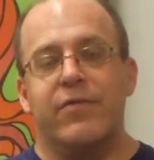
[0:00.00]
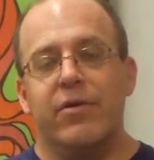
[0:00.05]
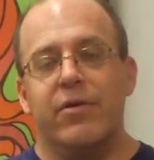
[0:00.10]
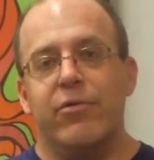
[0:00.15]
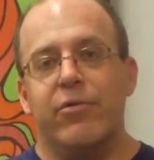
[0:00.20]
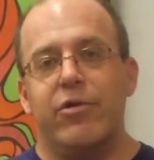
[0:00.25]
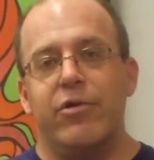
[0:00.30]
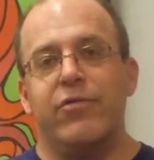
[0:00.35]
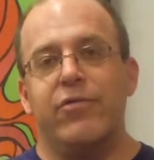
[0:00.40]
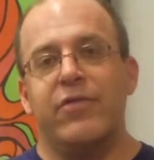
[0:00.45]
So
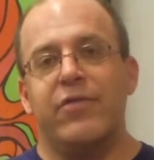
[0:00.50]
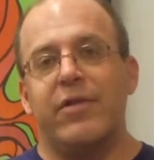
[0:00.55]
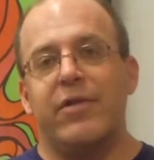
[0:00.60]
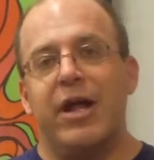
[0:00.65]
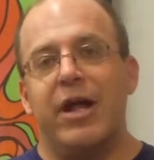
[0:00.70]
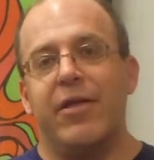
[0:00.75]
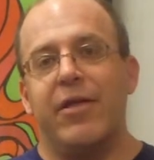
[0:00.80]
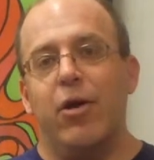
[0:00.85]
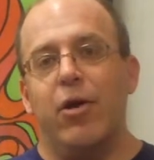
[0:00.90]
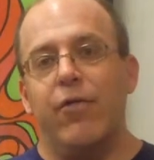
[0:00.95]
it reduces a
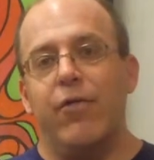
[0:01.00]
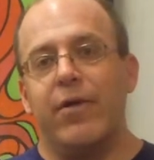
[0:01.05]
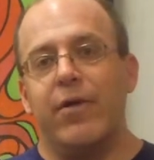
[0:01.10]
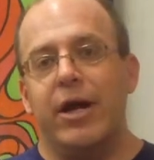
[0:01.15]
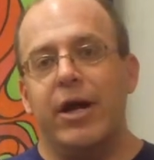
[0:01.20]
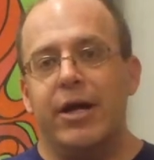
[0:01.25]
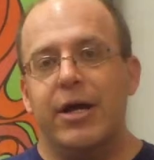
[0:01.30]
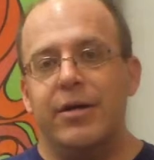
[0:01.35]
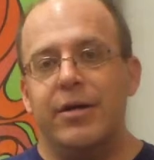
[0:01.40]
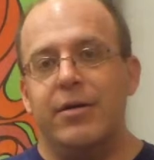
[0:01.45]
lot of the
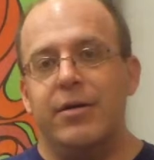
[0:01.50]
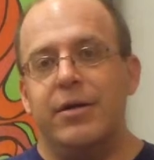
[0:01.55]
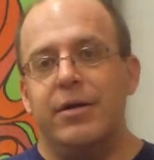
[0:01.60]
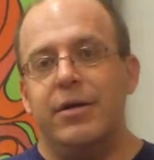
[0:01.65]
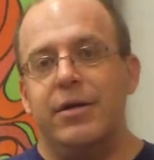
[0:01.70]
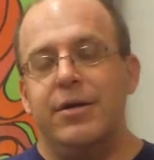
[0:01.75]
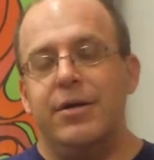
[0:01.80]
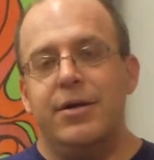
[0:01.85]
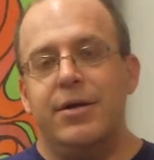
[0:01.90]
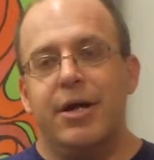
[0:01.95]
overhead
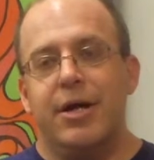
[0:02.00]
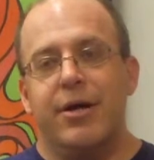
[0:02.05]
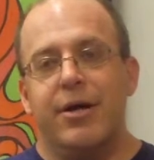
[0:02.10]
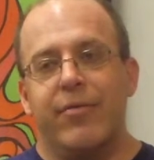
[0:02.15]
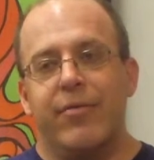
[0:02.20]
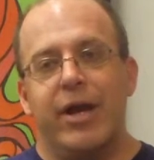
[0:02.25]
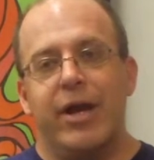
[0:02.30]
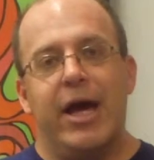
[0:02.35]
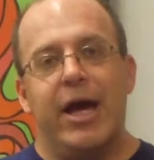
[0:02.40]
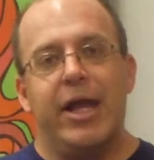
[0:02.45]
when